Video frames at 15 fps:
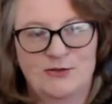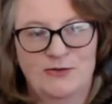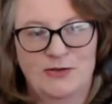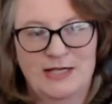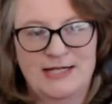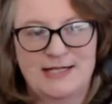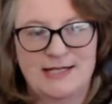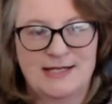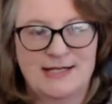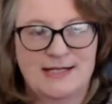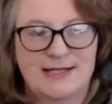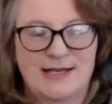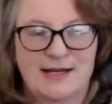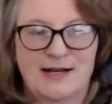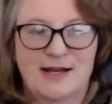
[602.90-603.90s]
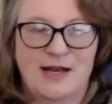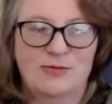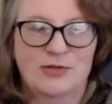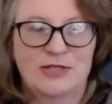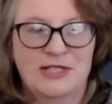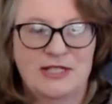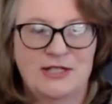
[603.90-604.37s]
fleeces that I
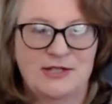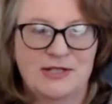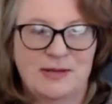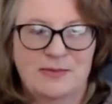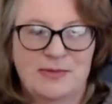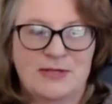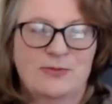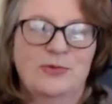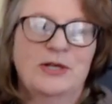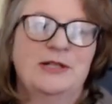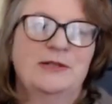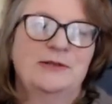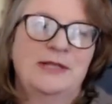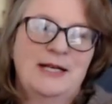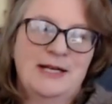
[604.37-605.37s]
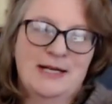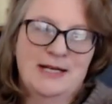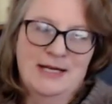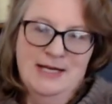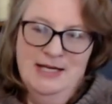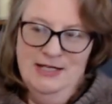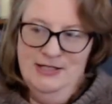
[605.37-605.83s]
want to use up as well.
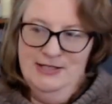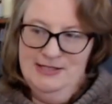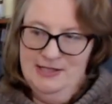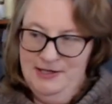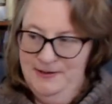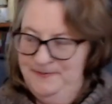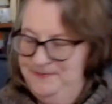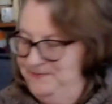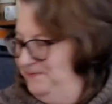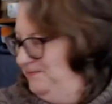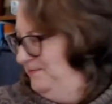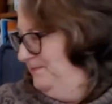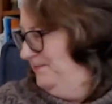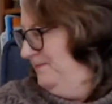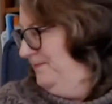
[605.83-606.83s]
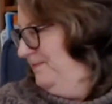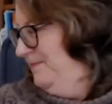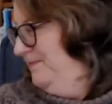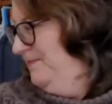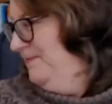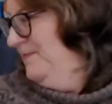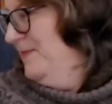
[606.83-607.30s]
So
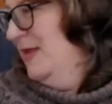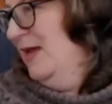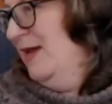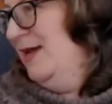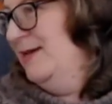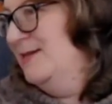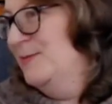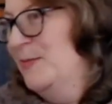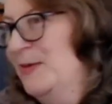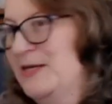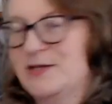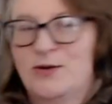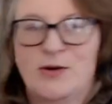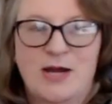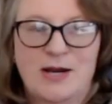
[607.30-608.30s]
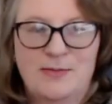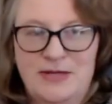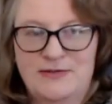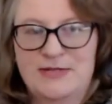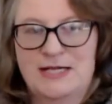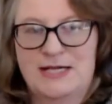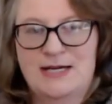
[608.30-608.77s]
I had spent quite a bit
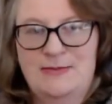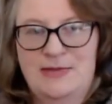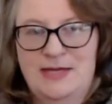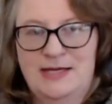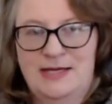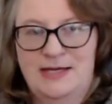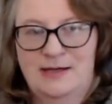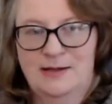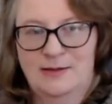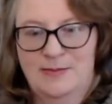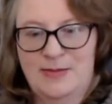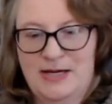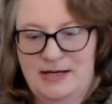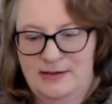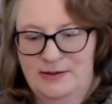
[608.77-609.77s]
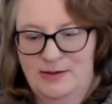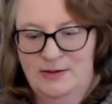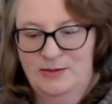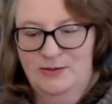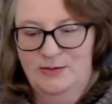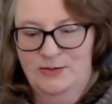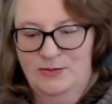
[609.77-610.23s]
of time thinking about
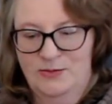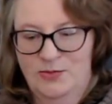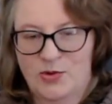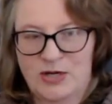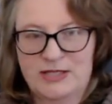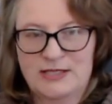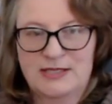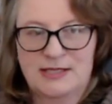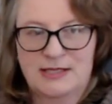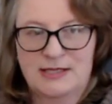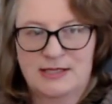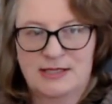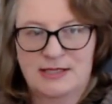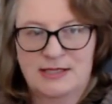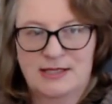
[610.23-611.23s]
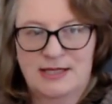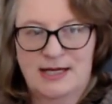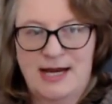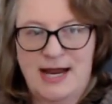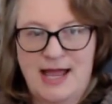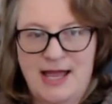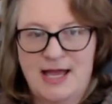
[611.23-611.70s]
what
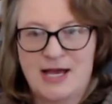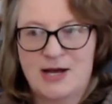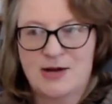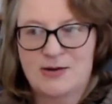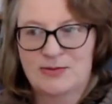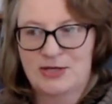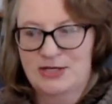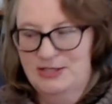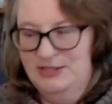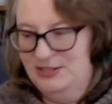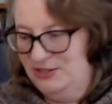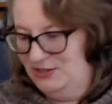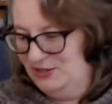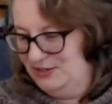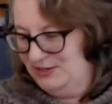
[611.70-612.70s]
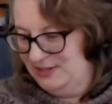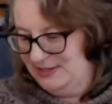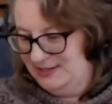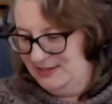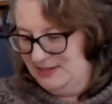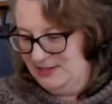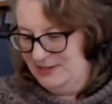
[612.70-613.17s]
and how I'm going to do this.
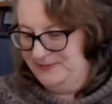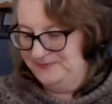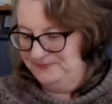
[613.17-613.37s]
So